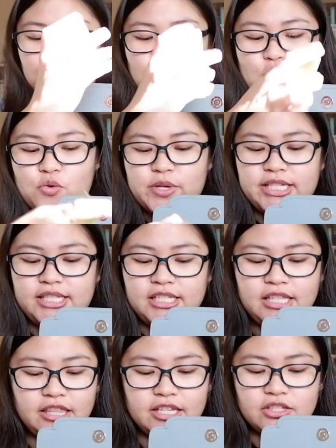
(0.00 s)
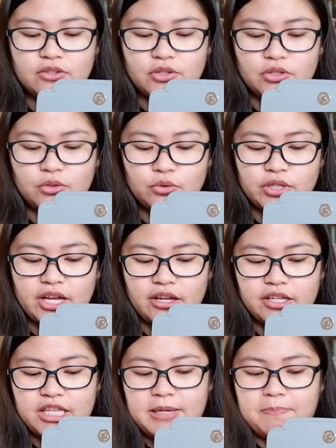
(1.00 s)
You always need this so you don't
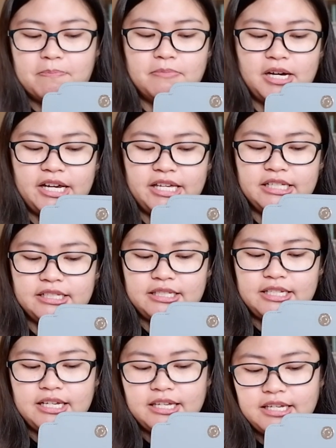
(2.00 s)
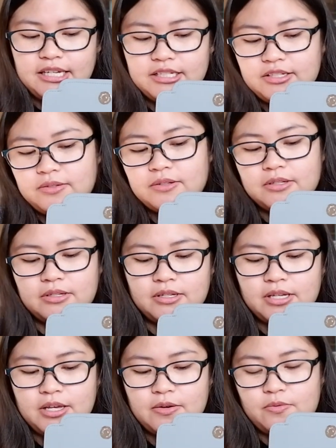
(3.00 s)
keep buying the tickets,
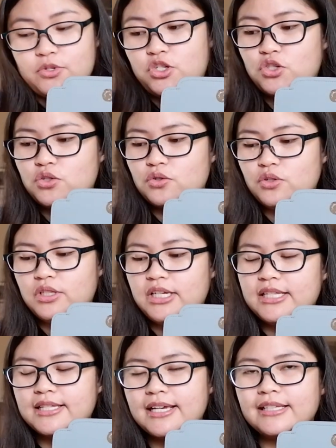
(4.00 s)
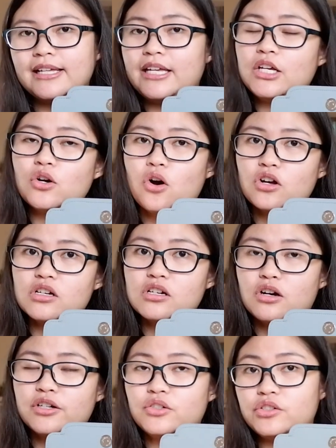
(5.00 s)
which is good. It's like the Ikoka
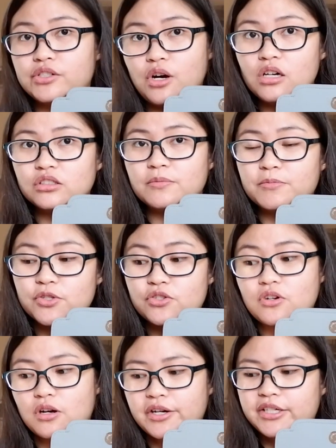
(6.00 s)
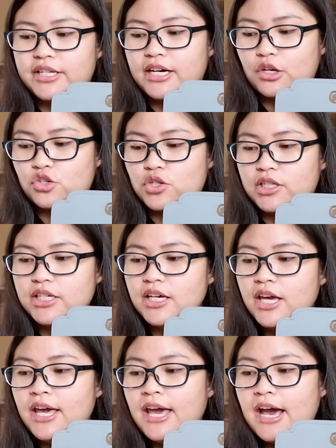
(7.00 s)
card or the octopus card, actually.
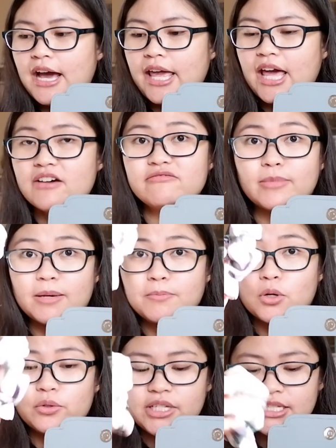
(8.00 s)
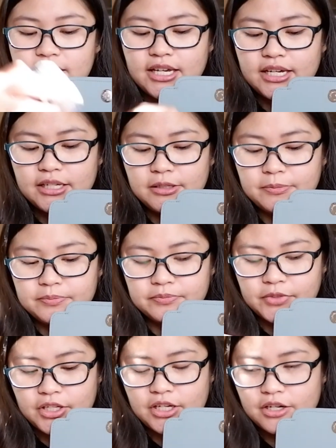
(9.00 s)
I have my ponytail
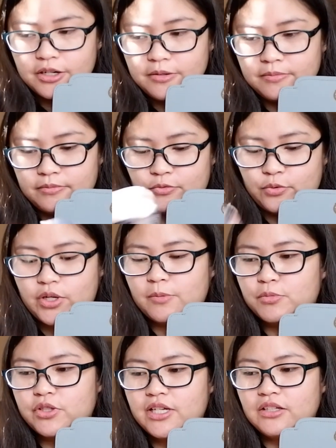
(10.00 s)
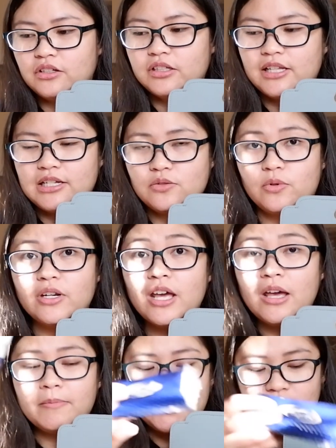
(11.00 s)
here. Well, I'll put that on the last one.
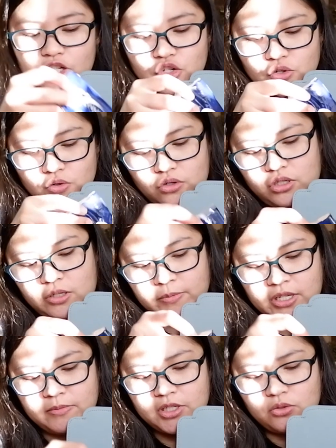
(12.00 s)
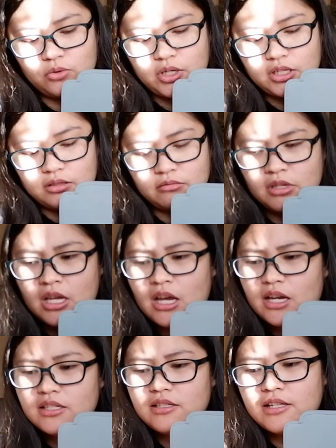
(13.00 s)
My tissue, because sometimes
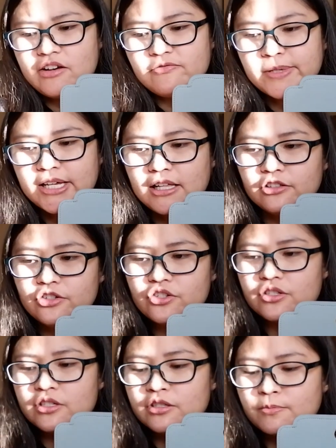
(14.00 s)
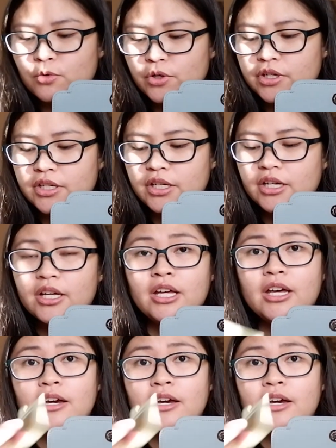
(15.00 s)
I still have my allergies in the morning.